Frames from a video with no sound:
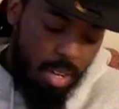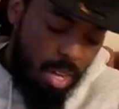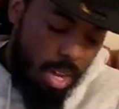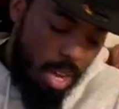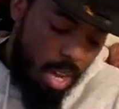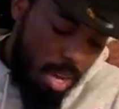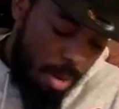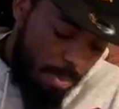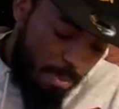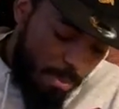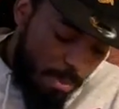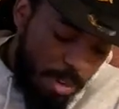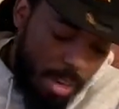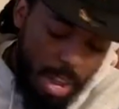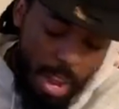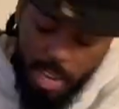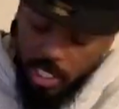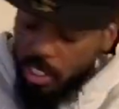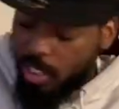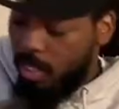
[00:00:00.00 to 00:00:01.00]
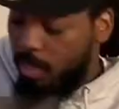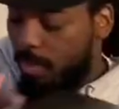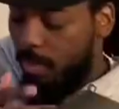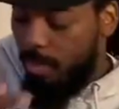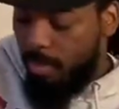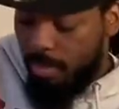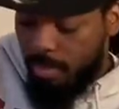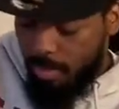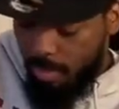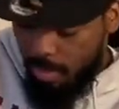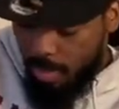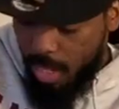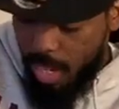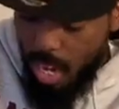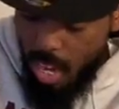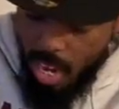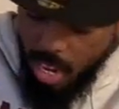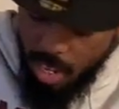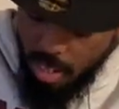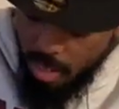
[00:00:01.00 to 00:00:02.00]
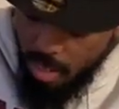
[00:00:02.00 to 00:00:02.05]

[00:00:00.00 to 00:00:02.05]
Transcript: um, Foot Action and